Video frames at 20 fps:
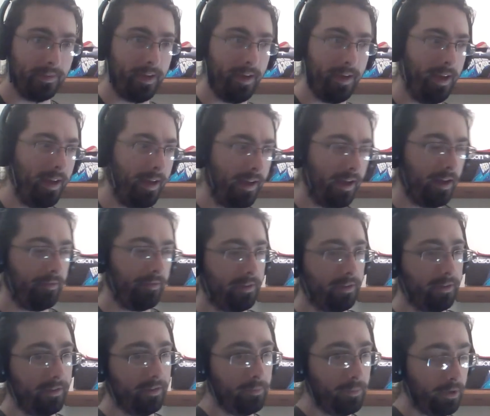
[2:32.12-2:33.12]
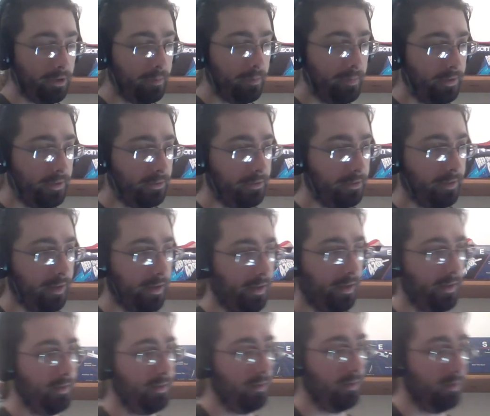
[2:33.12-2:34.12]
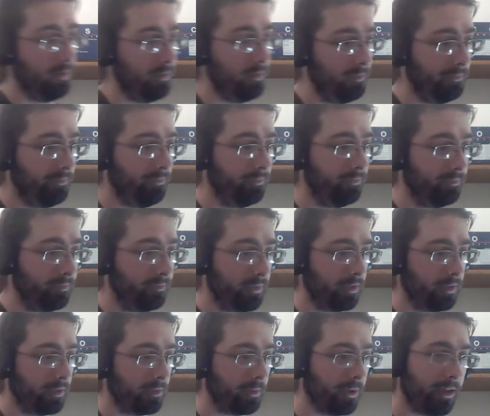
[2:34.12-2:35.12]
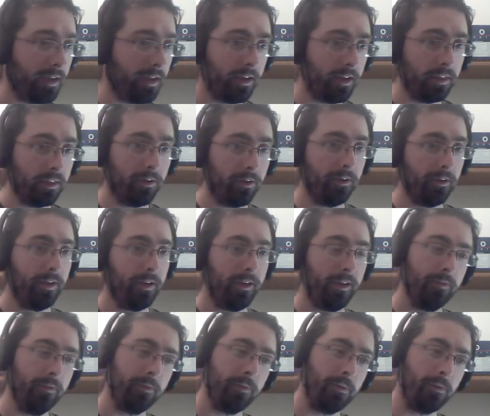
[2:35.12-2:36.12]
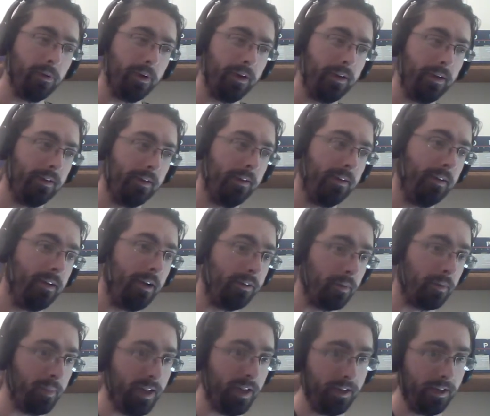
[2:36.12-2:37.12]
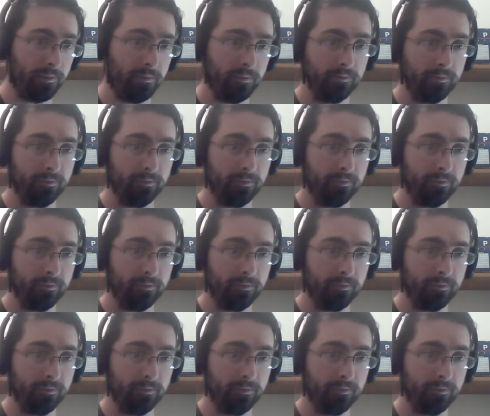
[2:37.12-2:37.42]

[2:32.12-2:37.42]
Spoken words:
I have an appointment, 3:30 for Dr. Black.